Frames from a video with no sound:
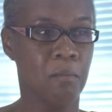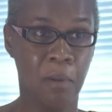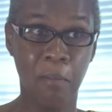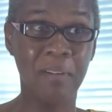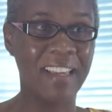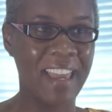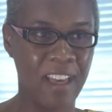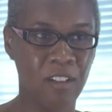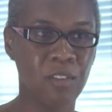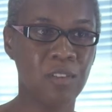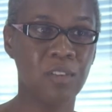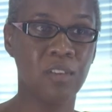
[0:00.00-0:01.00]
public
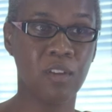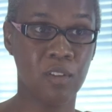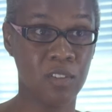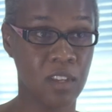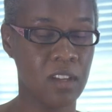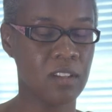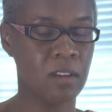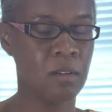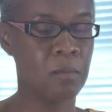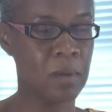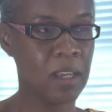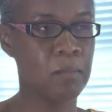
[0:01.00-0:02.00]
health concern,
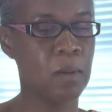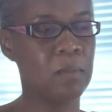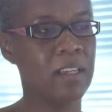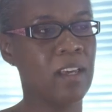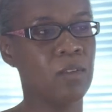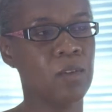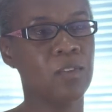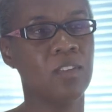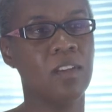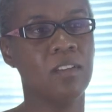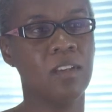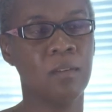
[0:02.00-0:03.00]
a big public health concern.